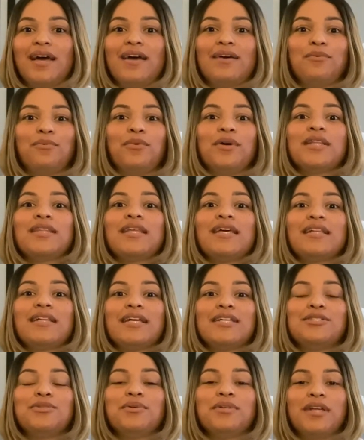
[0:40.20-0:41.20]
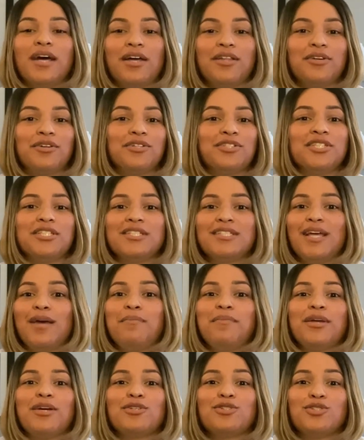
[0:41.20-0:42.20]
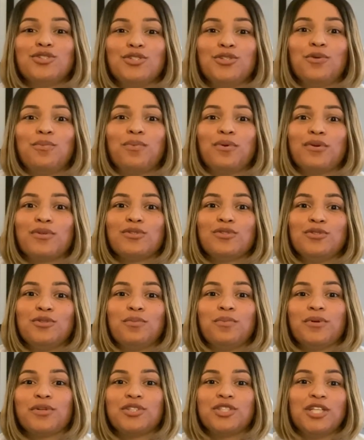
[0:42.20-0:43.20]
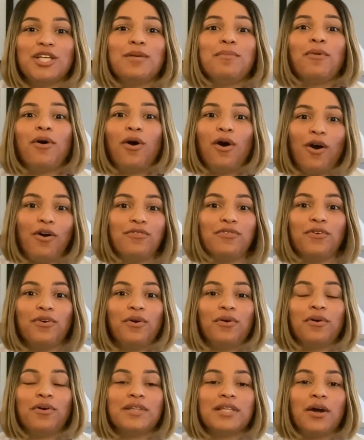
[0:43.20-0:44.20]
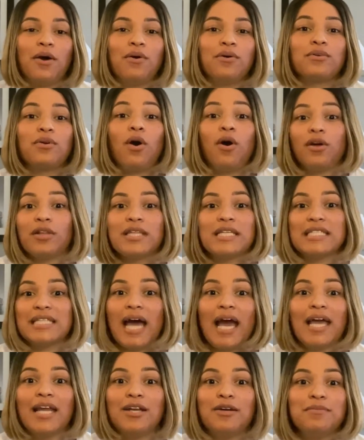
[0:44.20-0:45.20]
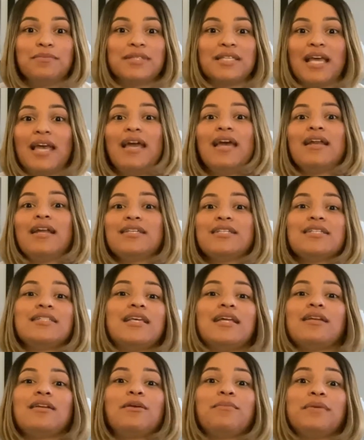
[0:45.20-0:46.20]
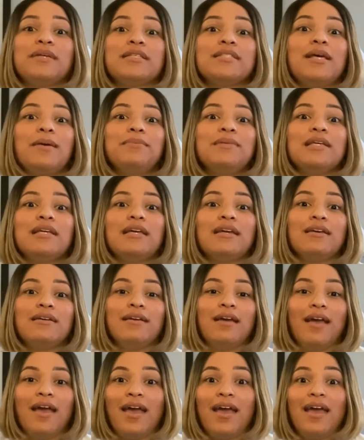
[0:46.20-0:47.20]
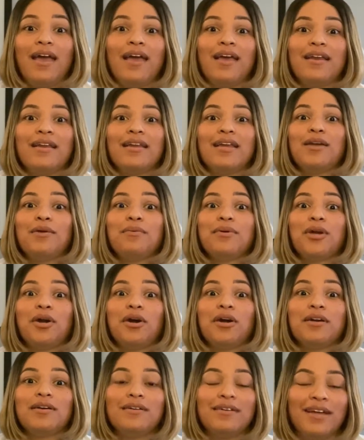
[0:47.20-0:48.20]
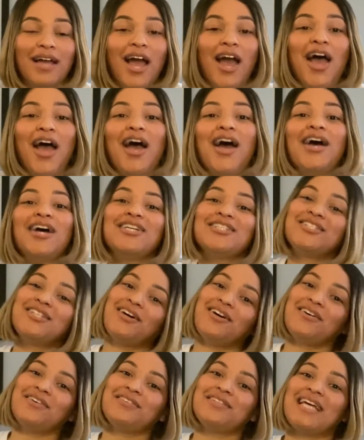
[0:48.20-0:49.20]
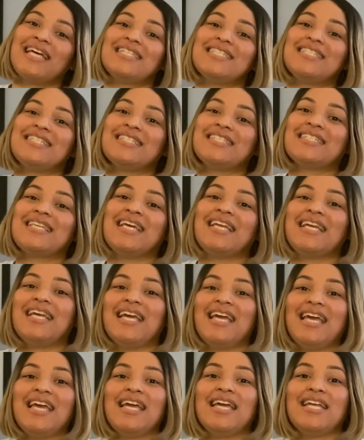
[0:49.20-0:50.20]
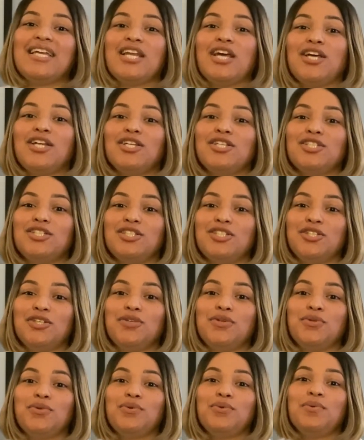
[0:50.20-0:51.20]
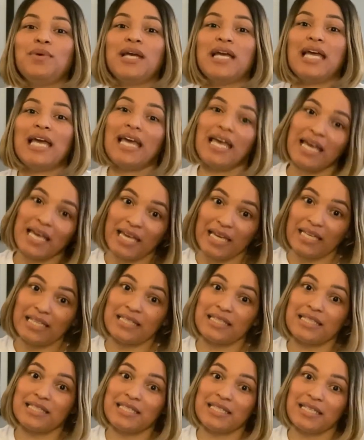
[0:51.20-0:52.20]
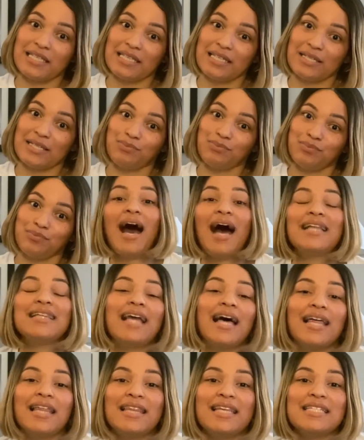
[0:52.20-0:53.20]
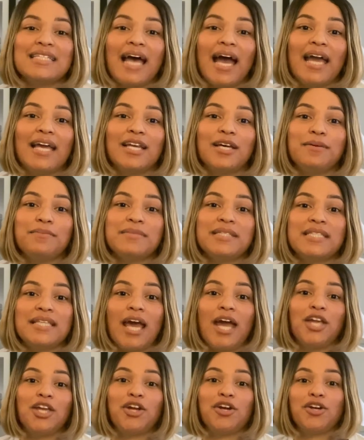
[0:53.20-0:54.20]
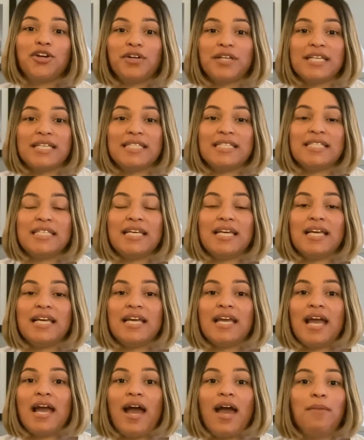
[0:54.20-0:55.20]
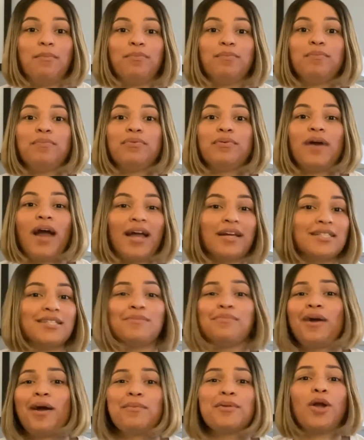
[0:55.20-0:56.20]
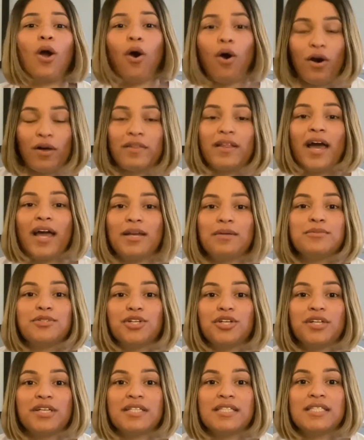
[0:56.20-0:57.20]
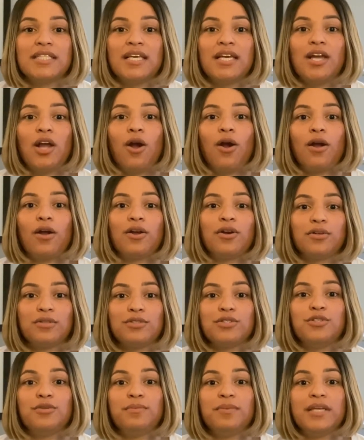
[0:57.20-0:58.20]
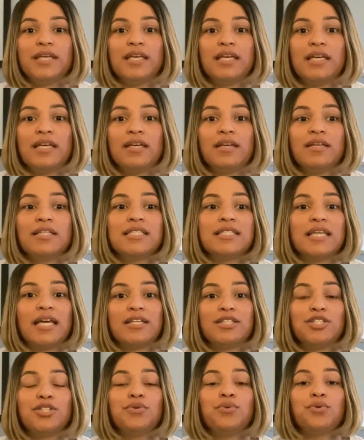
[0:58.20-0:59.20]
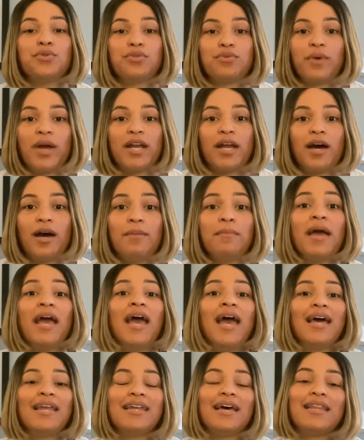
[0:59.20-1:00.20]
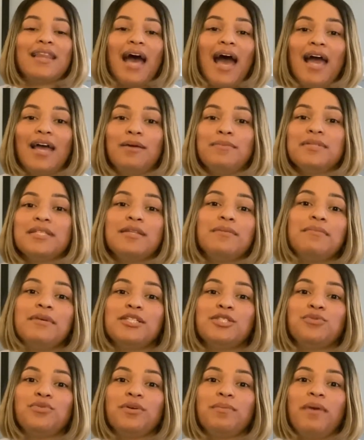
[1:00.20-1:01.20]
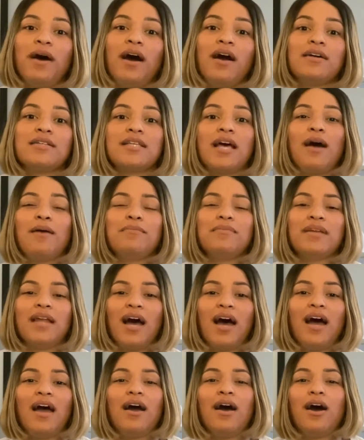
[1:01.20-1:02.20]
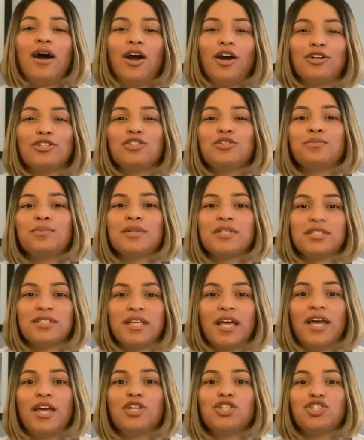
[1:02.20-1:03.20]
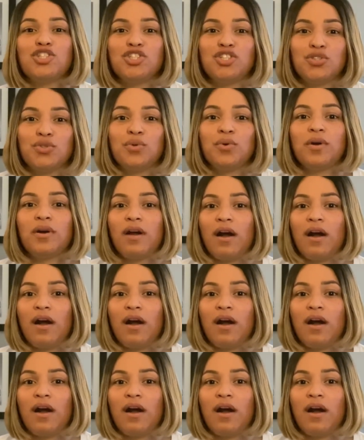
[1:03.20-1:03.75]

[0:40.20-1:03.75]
one thing led to another. She sent me a super cheap offer on all these items, and I just ended up accepting it, and here we are. So let's just get into it. A lot of these items that you're gonna see, probably all the items you're gonna see, are going to be sent to ThredUp. Now the items in the mystery box, I'm not 100% sure